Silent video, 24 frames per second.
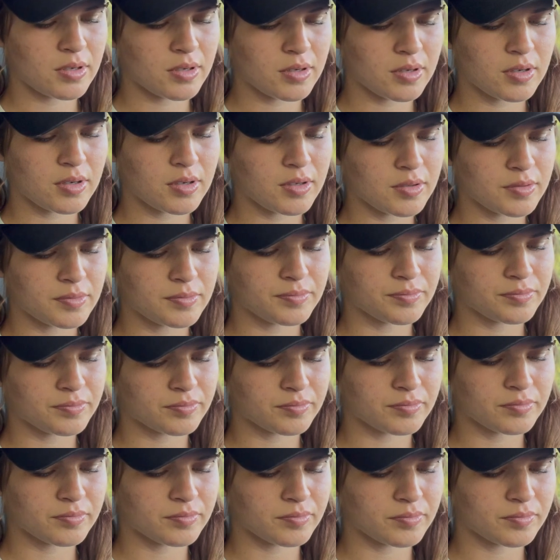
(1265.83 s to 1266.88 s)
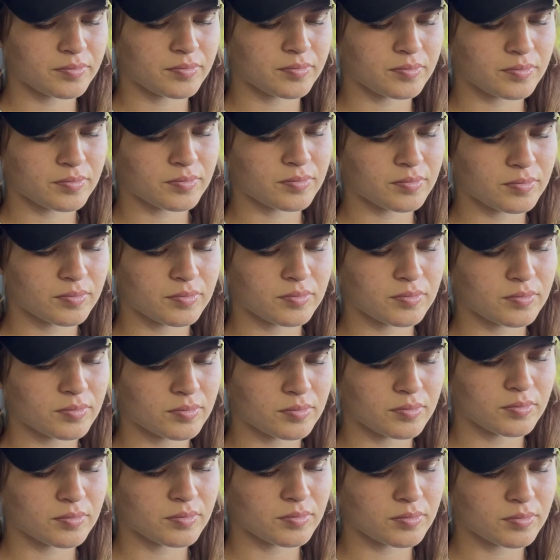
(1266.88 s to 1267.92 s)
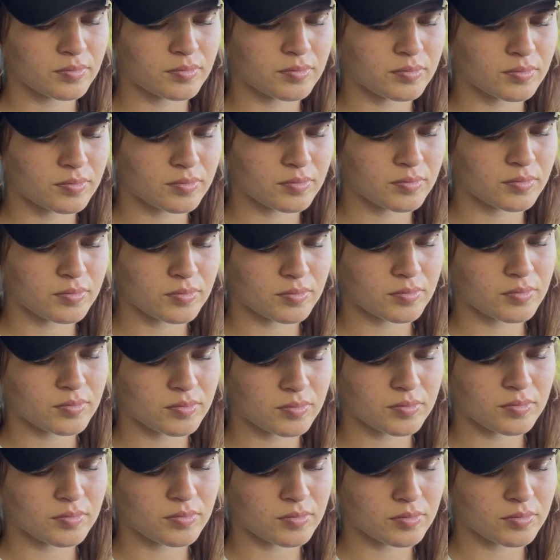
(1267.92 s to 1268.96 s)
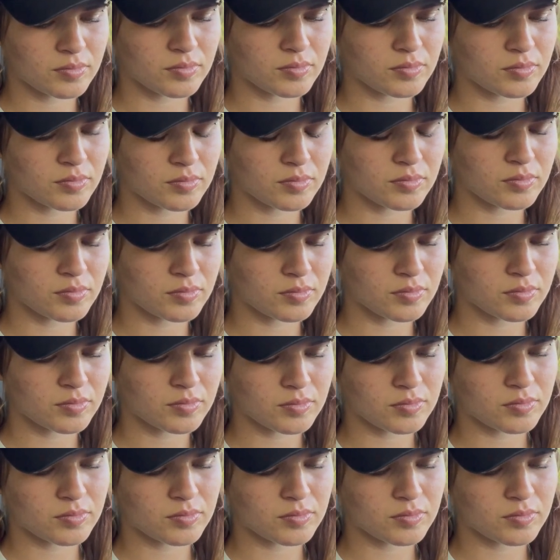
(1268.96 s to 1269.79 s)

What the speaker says: (no one is talking)